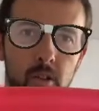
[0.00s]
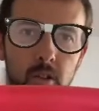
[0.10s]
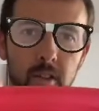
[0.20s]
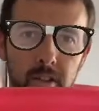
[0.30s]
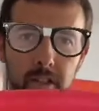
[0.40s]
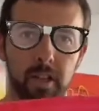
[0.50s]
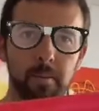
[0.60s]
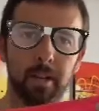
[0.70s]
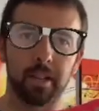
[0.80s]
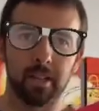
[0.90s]
Stand
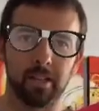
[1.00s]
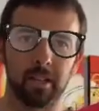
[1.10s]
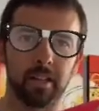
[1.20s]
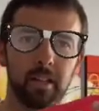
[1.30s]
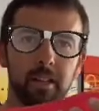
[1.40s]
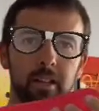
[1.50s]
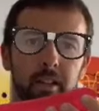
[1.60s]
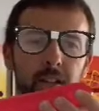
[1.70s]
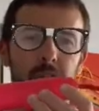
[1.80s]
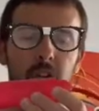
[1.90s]
back here so you can
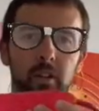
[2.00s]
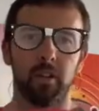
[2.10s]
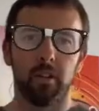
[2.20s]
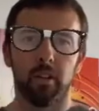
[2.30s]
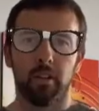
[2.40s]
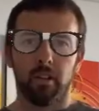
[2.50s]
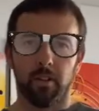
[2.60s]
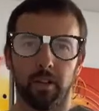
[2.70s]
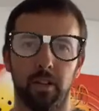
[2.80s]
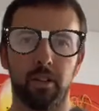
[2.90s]
get a view.
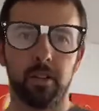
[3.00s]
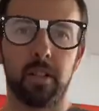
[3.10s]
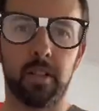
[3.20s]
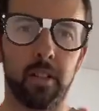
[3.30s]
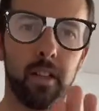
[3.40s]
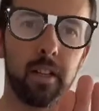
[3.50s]
We're going to do something like